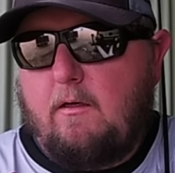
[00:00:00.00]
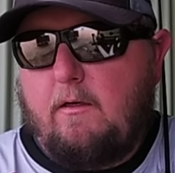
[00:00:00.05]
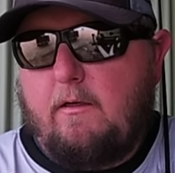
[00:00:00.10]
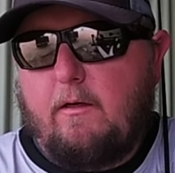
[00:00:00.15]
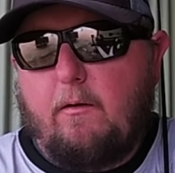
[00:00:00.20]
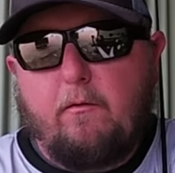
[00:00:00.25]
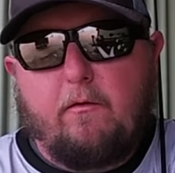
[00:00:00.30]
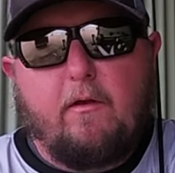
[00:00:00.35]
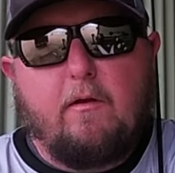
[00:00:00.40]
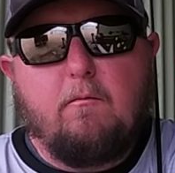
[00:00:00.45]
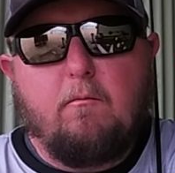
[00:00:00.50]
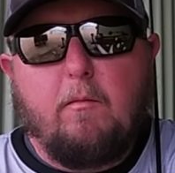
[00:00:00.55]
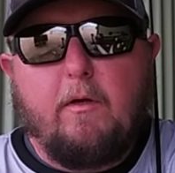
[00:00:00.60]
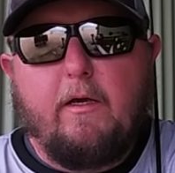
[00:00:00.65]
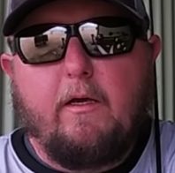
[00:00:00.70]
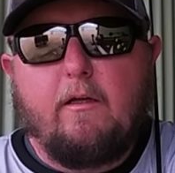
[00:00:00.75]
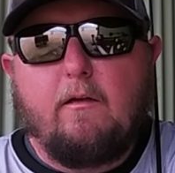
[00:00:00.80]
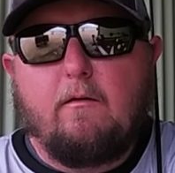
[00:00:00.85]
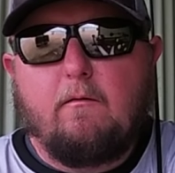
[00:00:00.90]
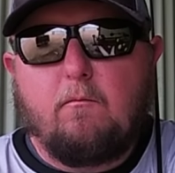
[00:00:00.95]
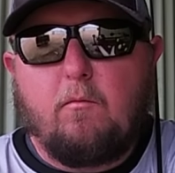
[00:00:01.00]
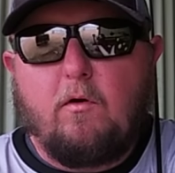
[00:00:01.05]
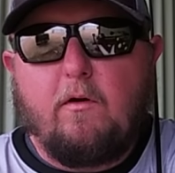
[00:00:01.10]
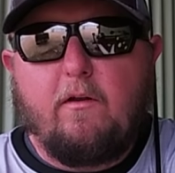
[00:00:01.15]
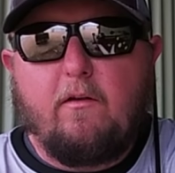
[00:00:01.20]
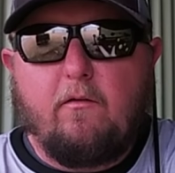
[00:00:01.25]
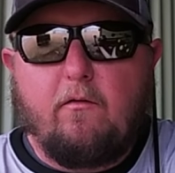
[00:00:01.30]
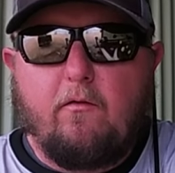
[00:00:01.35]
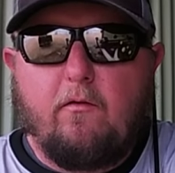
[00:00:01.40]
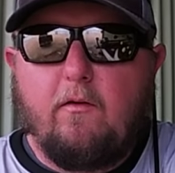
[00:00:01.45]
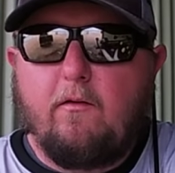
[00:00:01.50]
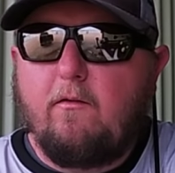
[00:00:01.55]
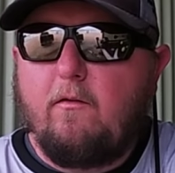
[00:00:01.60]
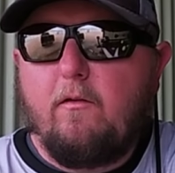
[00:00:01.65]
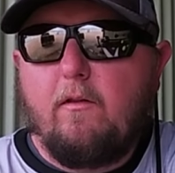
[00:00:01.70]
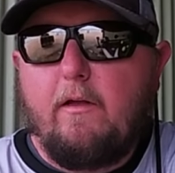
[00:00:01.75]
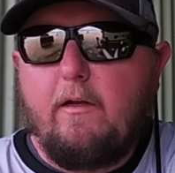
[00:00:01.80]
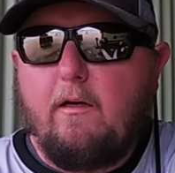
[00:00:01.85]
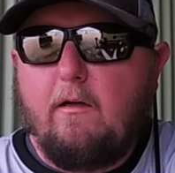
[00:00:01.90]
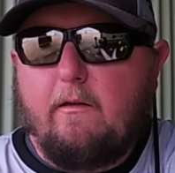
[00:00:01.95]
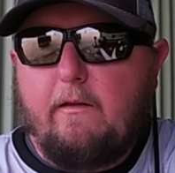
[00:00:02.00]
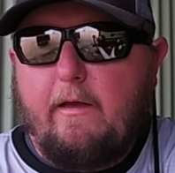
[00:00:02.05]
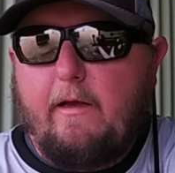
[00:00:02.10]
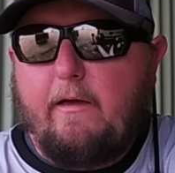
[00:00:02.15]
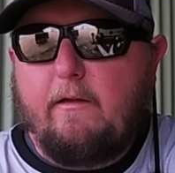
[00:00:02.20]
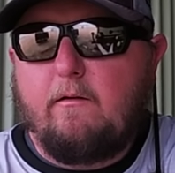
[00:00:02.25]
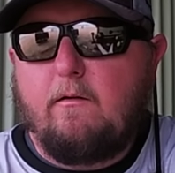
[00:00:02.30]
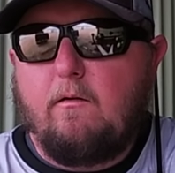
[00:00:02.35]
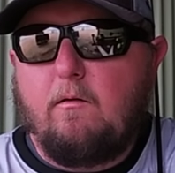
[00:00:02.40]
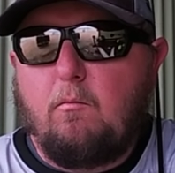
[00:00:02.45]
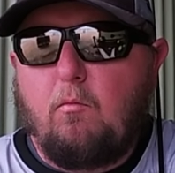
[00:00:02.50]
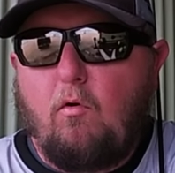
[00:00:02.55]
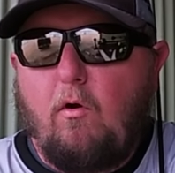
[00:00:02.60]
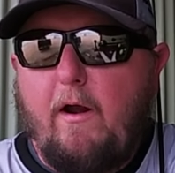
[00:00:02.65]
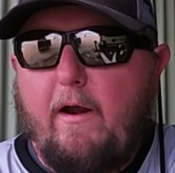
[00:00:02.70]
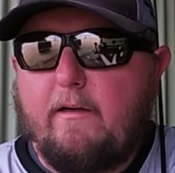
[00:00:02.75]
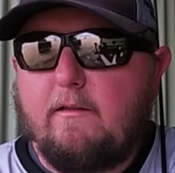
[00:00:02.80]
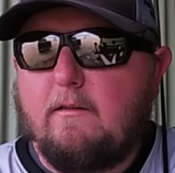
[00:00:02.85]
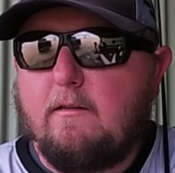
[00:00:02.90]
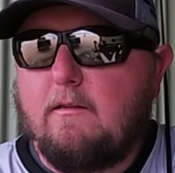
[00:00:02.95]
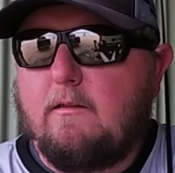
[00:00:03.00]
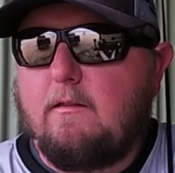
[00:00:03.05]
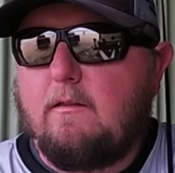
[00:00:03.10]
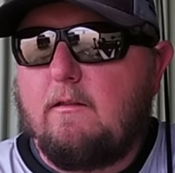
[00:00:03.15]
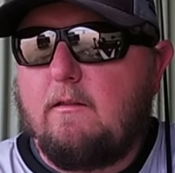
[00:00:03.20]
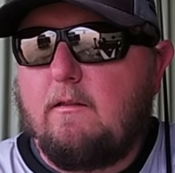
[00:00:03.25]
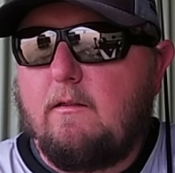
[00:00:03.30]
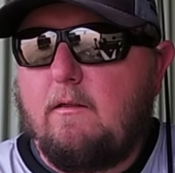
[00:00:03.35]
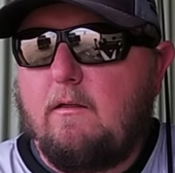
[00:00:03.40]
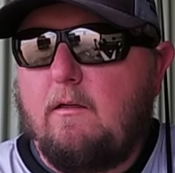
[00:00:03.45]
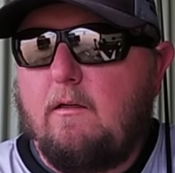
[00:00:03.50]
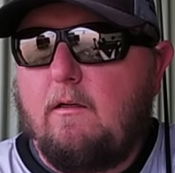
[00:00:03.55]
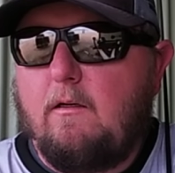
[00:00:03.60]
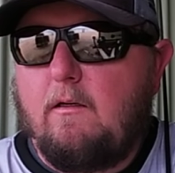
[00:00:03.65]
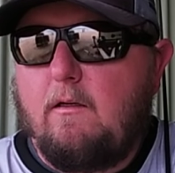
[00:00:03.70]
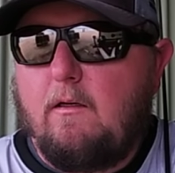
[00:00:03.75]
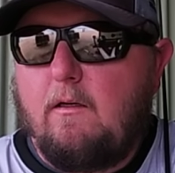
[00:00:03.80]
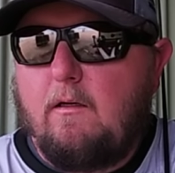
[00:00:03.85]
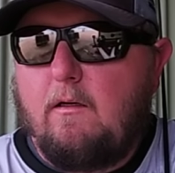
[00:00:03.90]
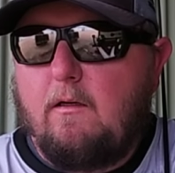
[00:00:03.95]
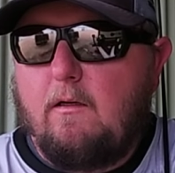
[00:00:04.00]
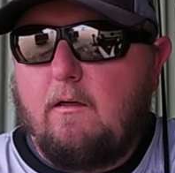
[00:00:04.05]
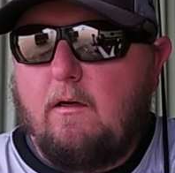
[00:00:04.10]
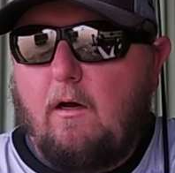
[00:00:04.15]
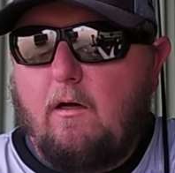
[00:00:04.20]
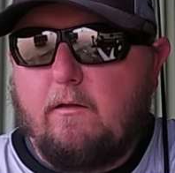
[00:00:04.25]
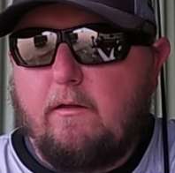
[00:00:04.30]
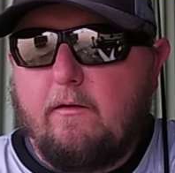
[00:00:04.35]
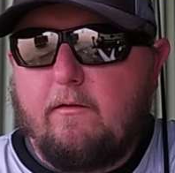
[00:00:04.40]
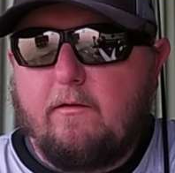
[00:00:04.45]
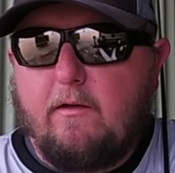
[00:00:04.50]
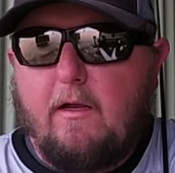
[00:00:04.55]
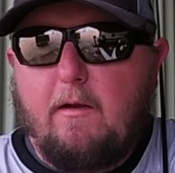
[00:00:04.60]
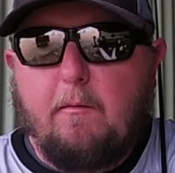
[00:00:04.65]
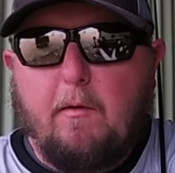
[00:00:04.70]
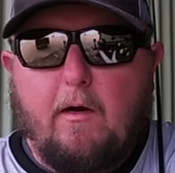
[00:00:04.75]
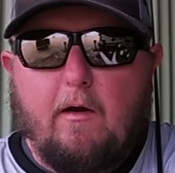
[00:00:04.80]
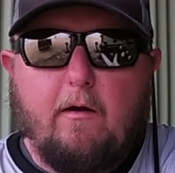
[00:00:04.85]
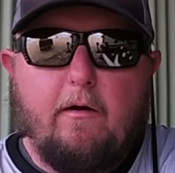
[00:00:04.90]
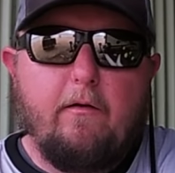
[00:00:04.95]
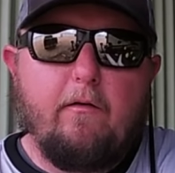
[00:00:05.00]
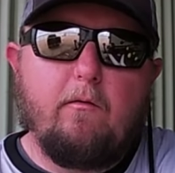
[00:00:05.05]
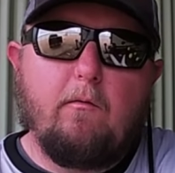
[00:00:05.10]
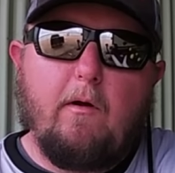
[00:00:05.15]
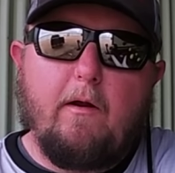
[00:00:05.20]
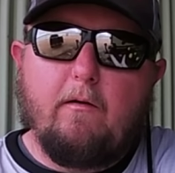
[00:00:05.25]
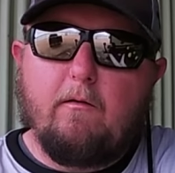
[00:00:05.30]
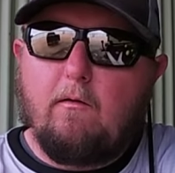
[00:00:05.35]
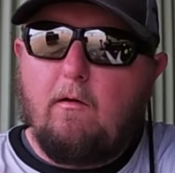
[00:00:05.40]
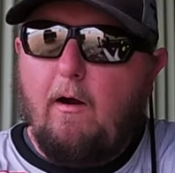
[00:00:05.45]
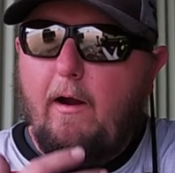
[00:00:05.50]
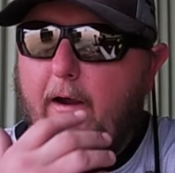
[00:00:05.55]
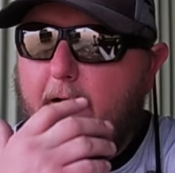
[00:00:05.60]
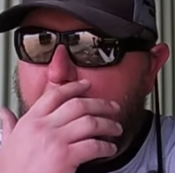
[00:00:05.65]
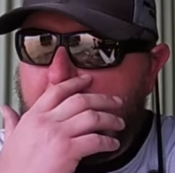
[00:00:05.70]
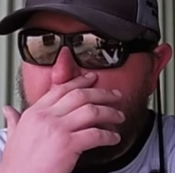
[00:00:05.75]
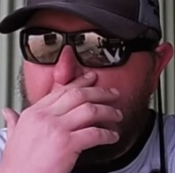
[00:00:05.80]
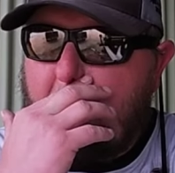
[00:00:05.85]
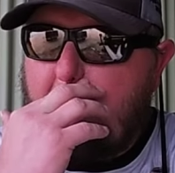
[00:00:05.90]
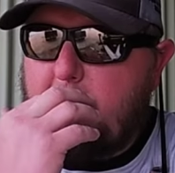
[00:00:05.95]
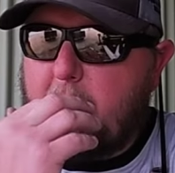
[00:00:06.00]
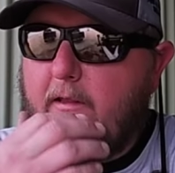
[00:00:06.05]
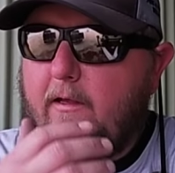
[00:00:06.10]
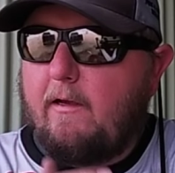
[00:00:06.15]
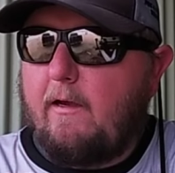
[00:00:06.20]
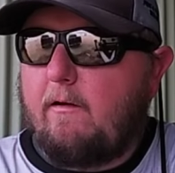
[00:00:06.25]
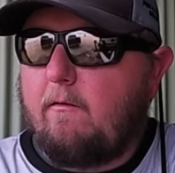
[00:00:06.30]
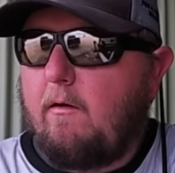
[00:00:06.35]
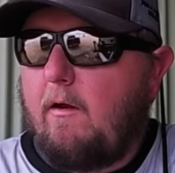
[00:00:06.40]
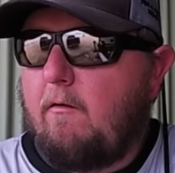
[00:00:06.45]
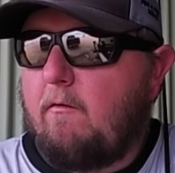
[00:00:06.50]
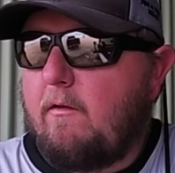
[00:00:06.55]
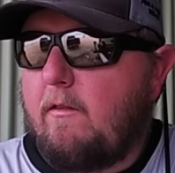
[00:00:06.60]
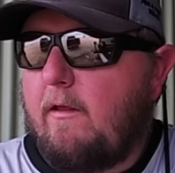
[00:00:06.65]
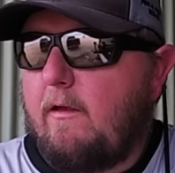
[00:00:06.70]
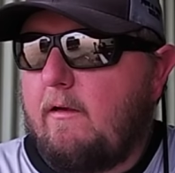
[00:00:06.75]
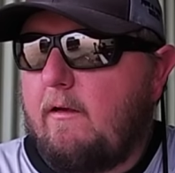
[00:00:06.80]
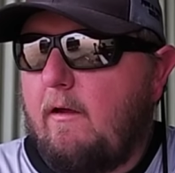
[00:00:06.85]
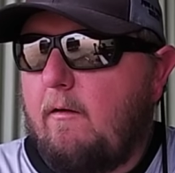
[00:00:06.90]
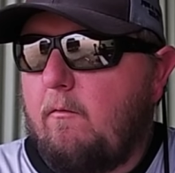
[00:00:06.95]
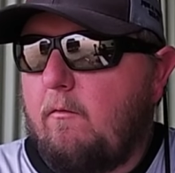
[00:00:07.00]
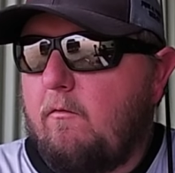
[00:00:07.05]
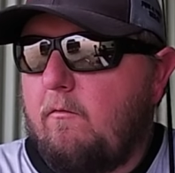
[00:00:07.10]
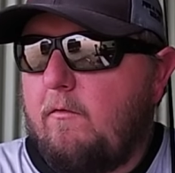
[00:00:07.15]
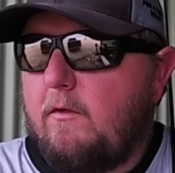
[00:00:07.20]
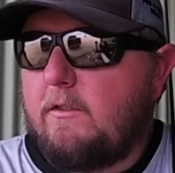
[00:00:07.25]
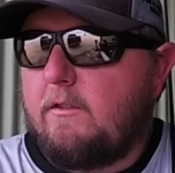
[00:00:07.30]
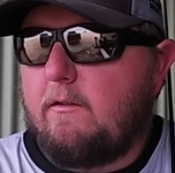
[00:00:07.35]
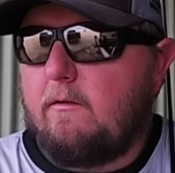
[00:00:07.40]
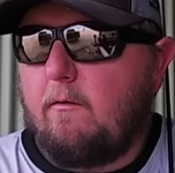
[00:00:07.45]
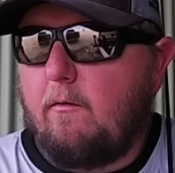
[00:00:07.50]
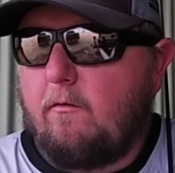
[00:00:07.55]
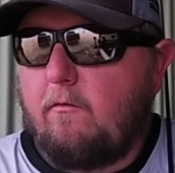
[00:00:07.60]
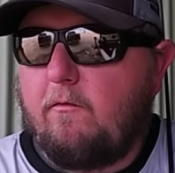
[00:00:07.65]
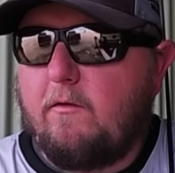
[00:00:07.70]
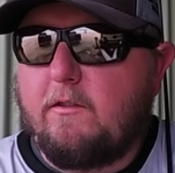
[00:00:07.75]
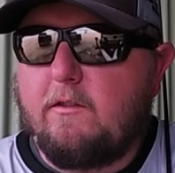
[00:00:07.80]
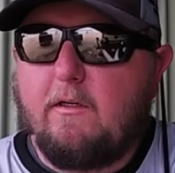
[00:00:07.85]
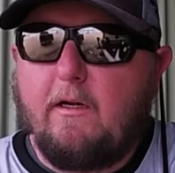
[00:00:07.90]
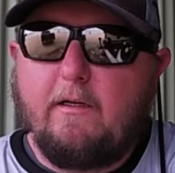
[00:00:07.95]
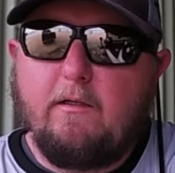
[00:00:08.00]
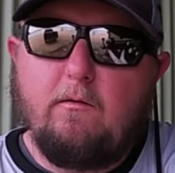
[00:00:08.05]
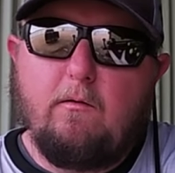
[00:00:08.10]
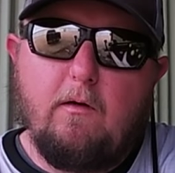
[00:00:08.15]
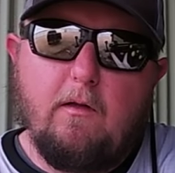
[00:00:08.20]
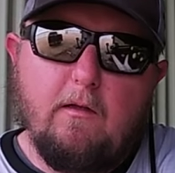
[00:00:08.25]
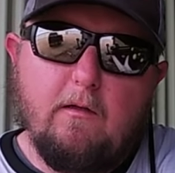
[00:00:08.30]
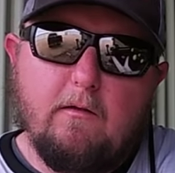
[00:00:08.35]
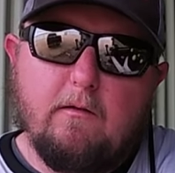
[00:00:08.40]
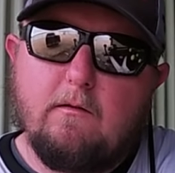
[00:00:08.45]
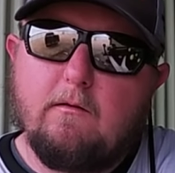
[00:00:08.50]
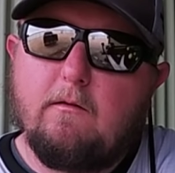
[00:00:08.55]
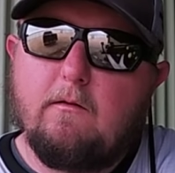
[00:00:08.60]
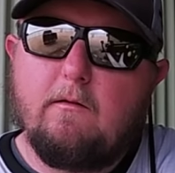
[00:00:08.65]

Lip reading: And I was getting bit pretty consistently on that during practice, on the same areas around grass. Everything I was fishing hydrilla.